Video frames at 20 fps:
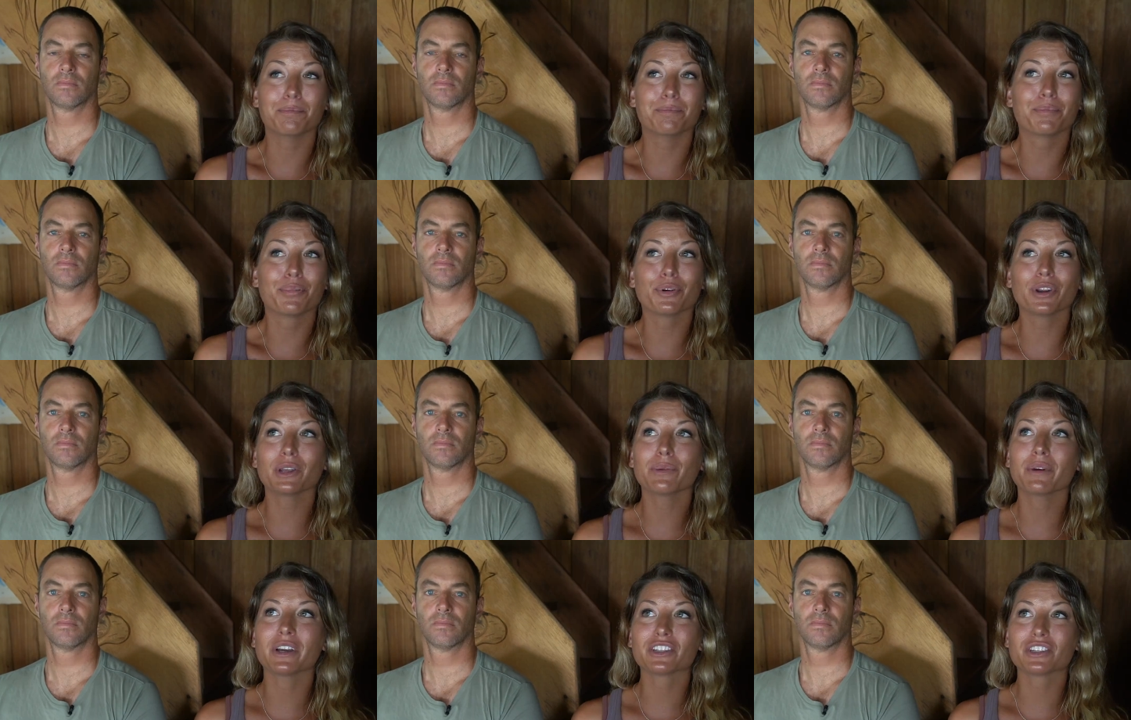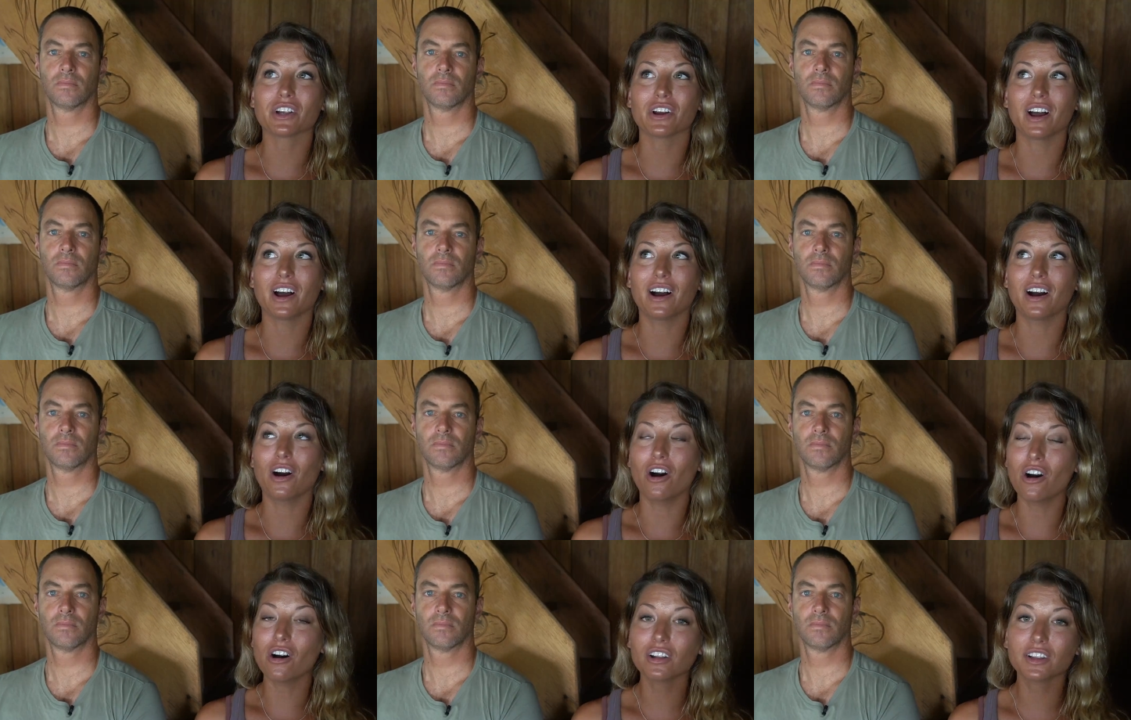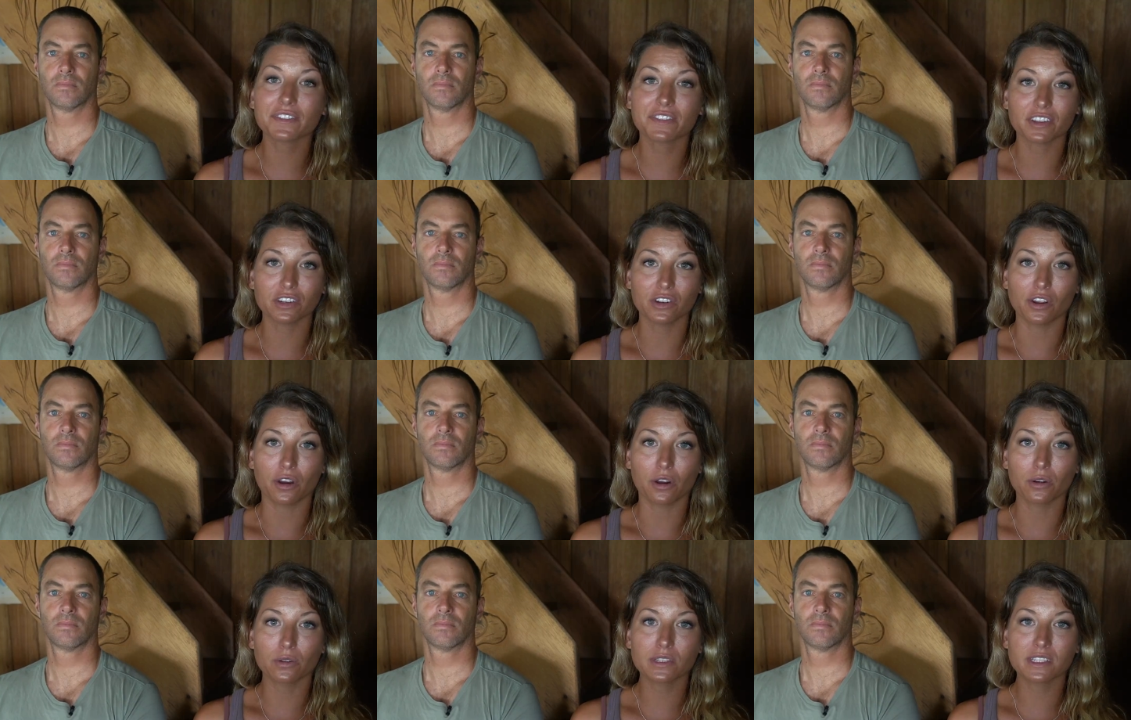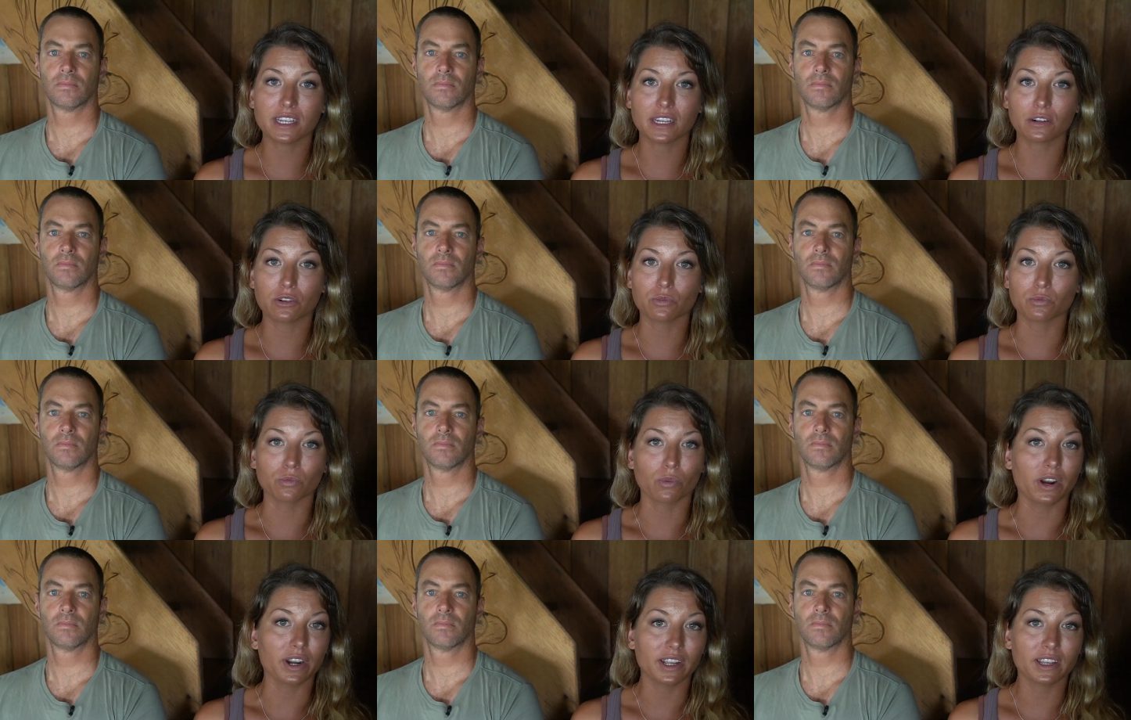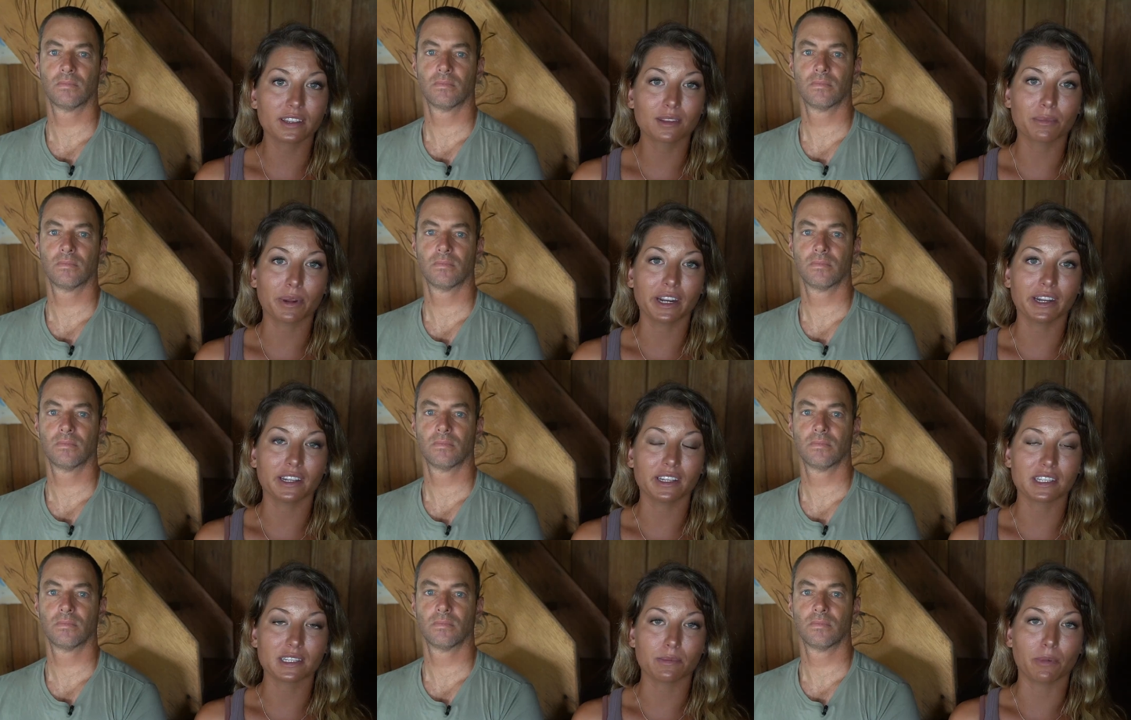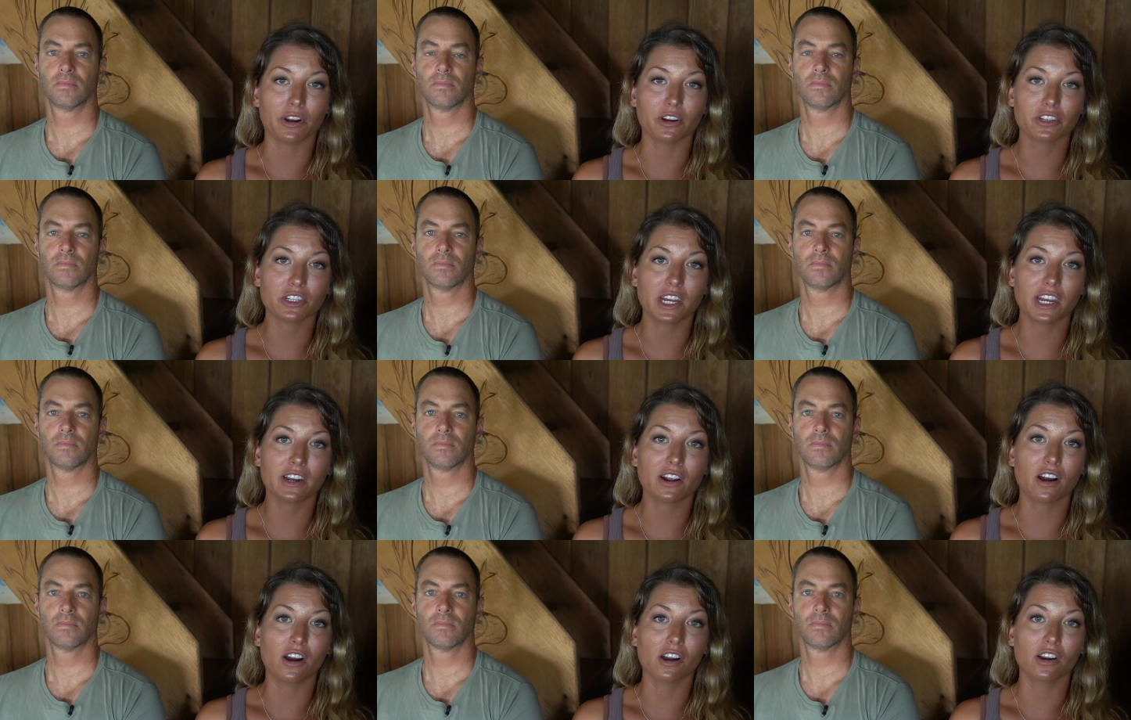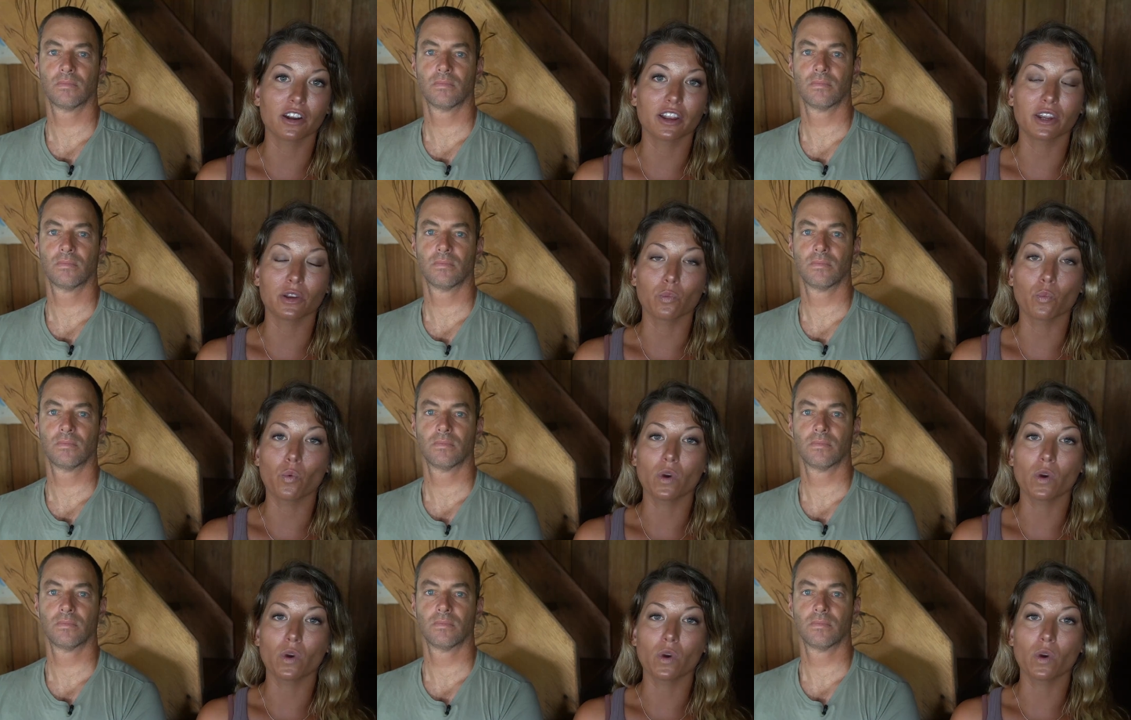Speaker 1: pretty much all of the nodes that are running the Binance Smart Chain are in